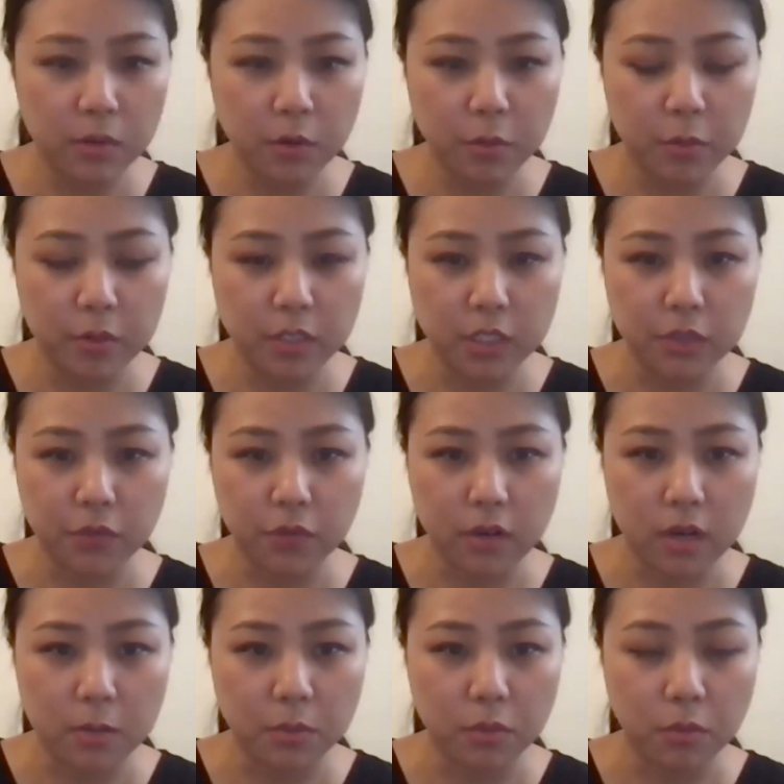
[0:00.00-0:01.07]
it open just for a
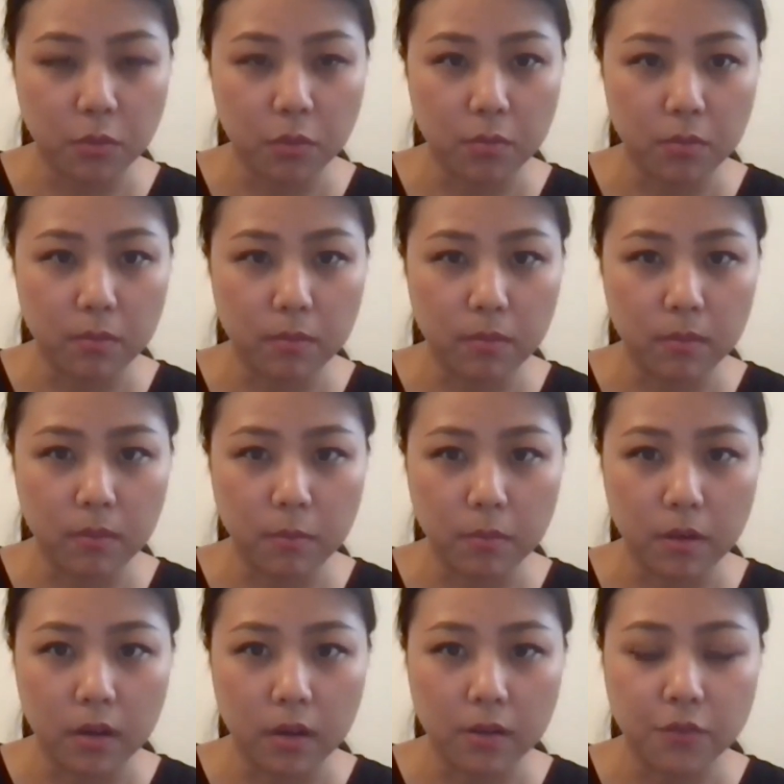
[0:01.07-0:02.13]
couple more,
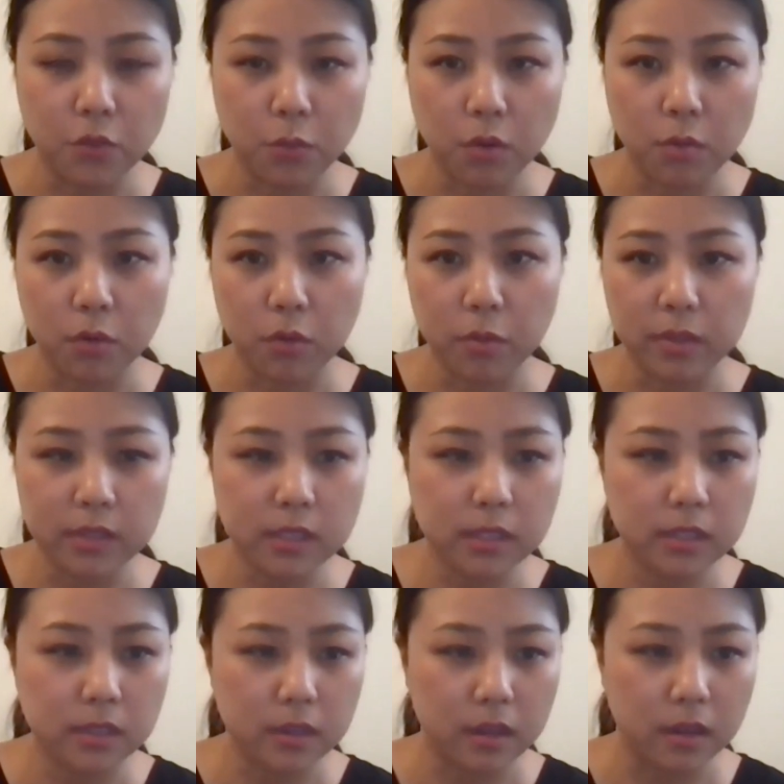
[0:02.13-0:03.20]
a few more
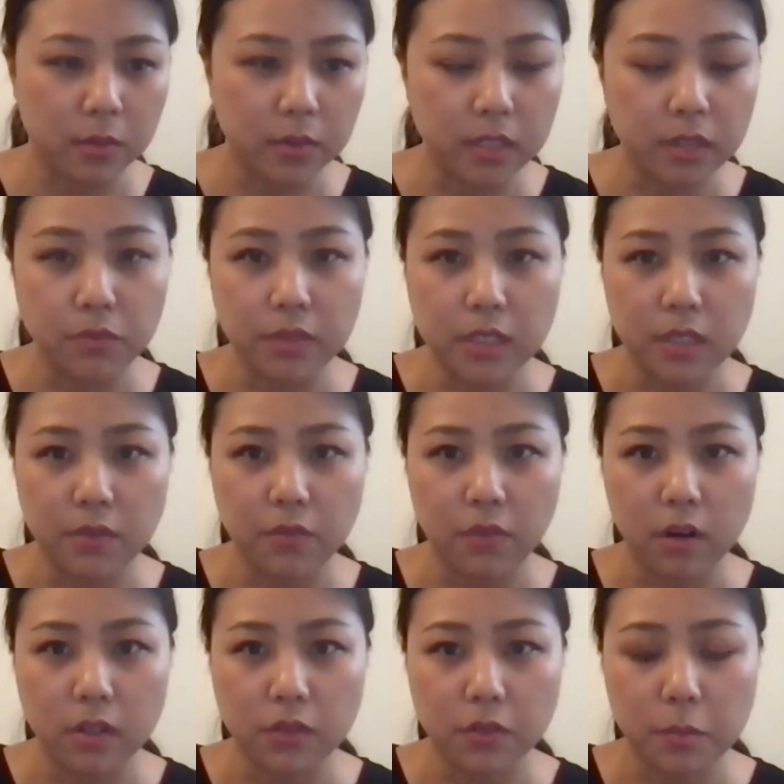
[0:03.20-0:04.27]
moments? Uh, we did receive
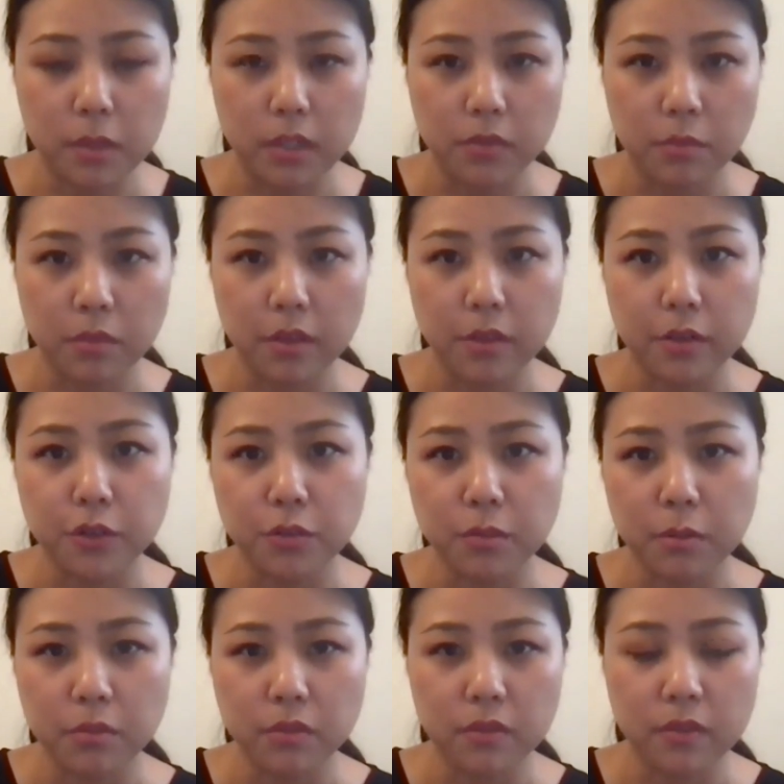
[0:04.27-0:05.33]
RSVPs from the other two
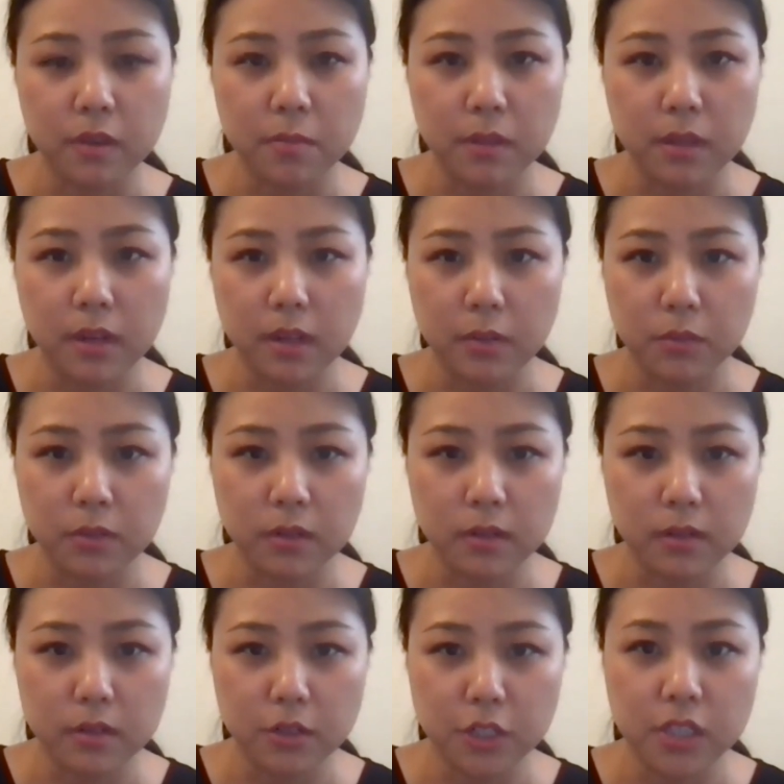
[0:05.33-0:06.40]
members of the committee, and we
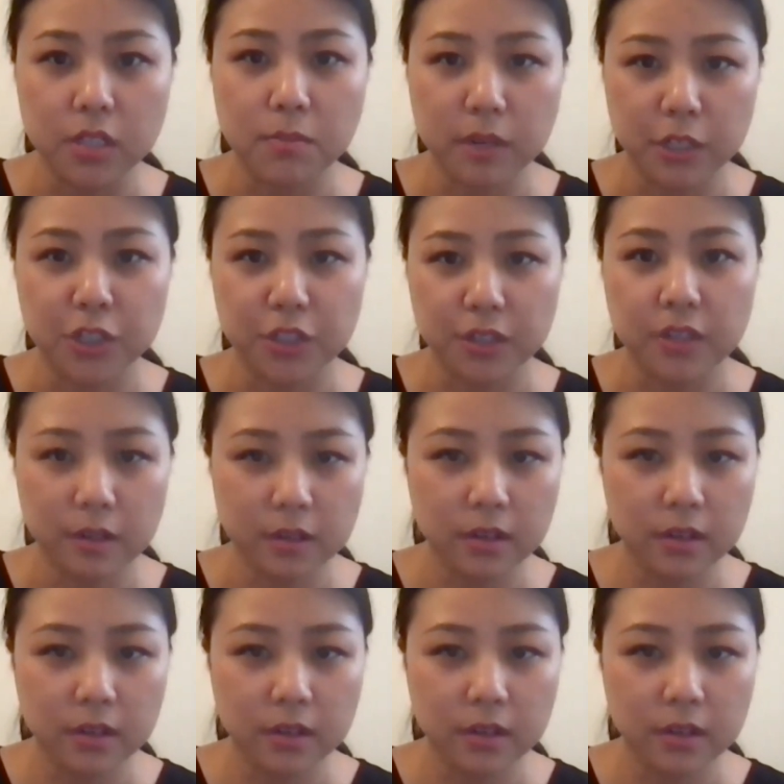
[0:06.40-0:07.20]
just to make sure.